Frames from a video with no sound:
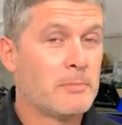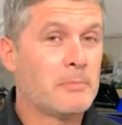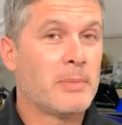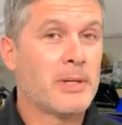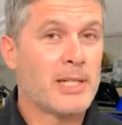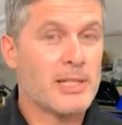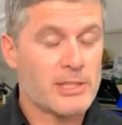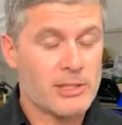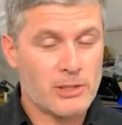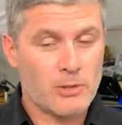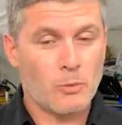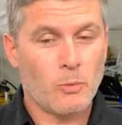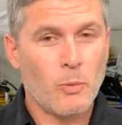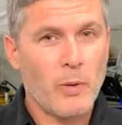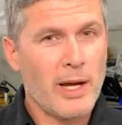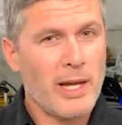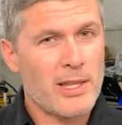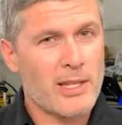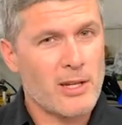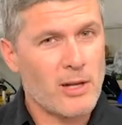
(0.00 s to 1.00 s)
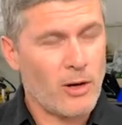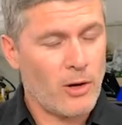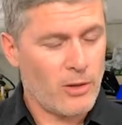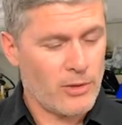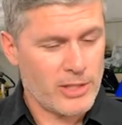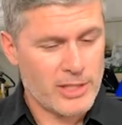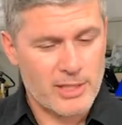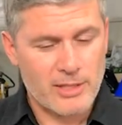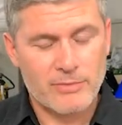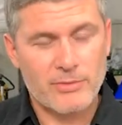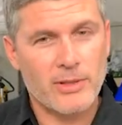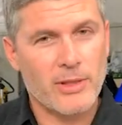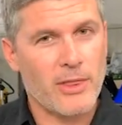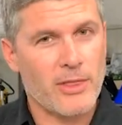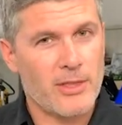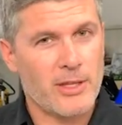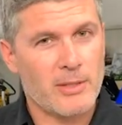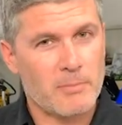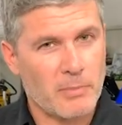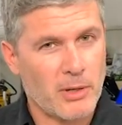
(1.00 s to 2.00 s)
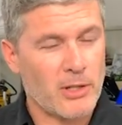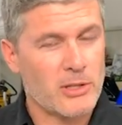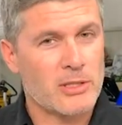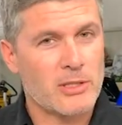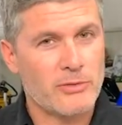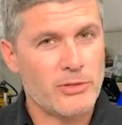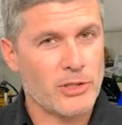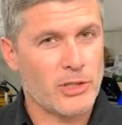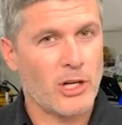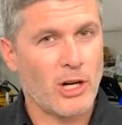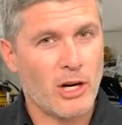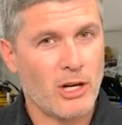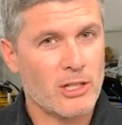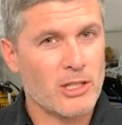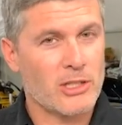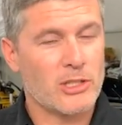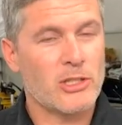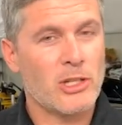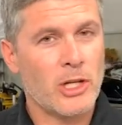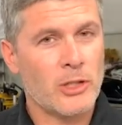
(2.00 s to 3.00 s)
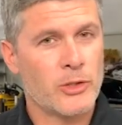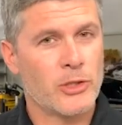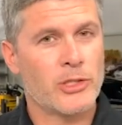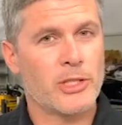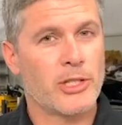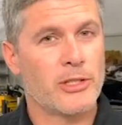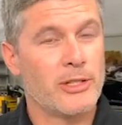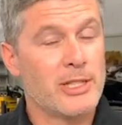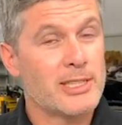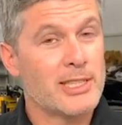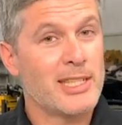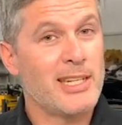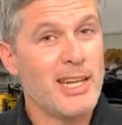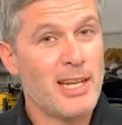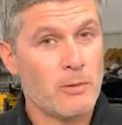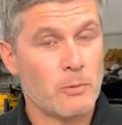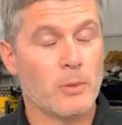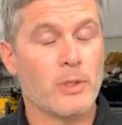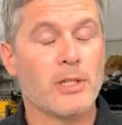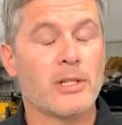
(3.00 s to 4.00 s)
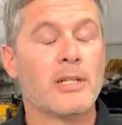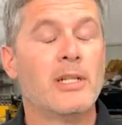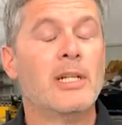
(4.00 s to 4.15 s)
but it's the way that all the different parts of your car can talk to each other. It's a network